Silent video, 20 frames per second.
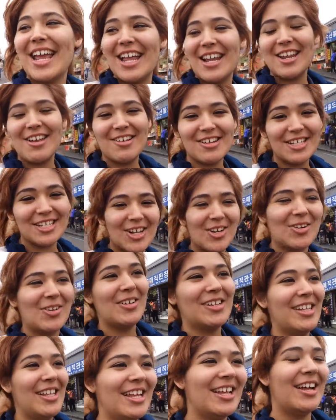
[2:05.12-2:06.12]
yeah, no, it's
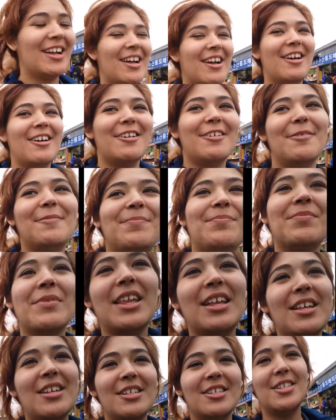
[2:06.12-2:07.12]
cool.
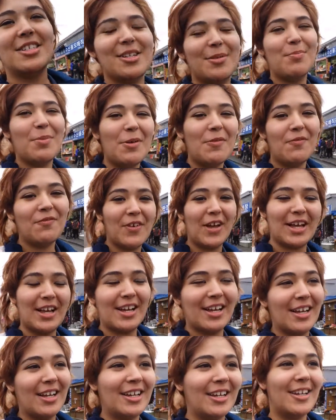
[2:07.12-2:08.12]
Super
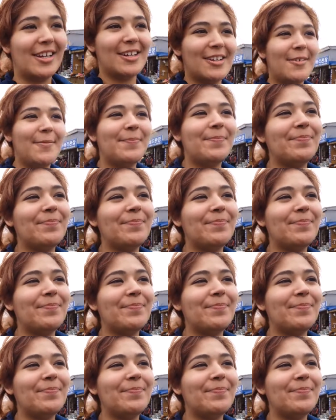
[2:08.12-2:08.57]
fun.